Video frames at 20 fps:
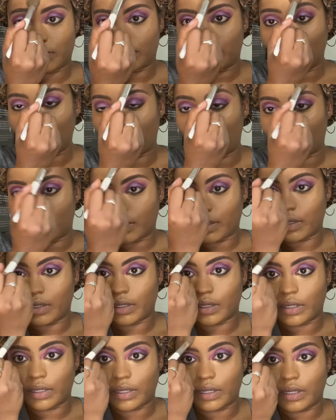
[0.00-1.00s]
And the
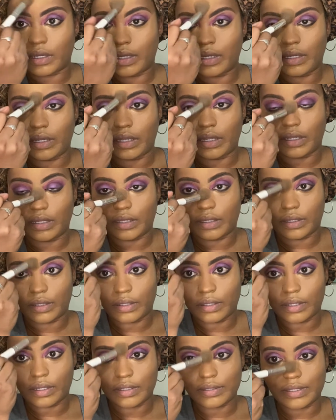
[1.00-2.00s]
color honey.
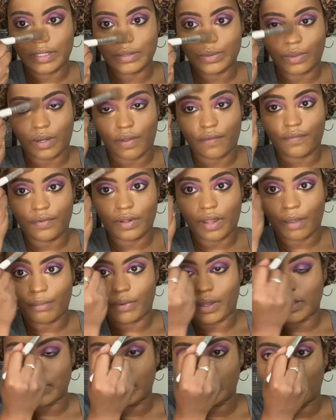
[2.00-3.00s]
Because that's what I feel like
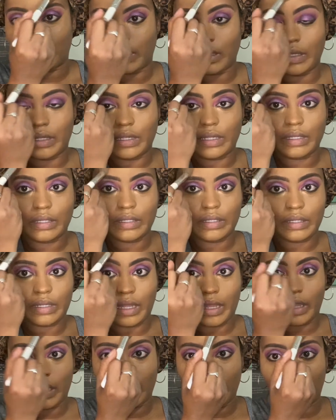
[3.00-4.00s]
my skin look
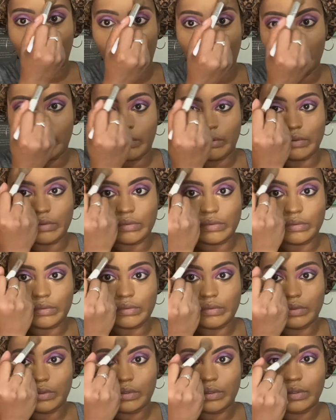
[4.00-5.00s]
like.
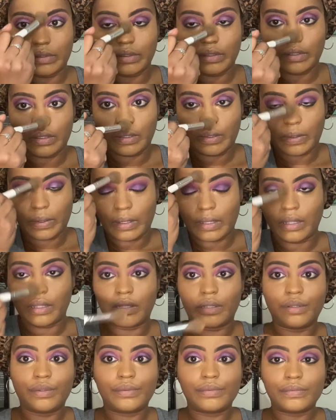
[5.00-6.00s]
Ew.
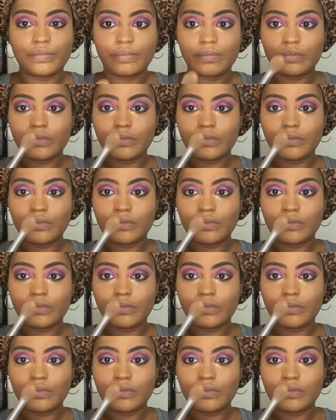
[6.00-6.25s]
Mm-hmm.